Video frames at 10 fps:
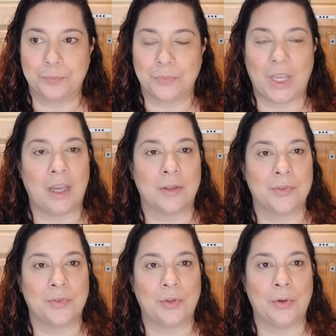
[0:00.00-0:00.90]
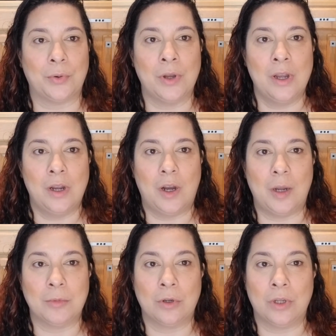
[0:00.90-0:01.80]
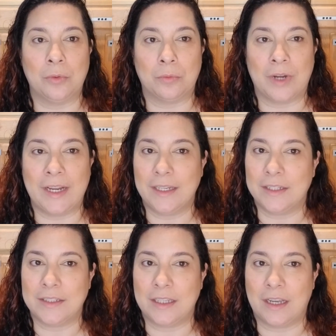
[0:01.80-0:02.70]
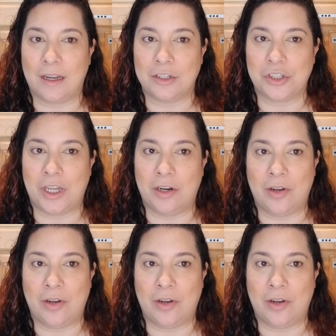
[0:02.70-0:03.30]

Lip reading: Yeah, so I'm going right into the eyeshadow.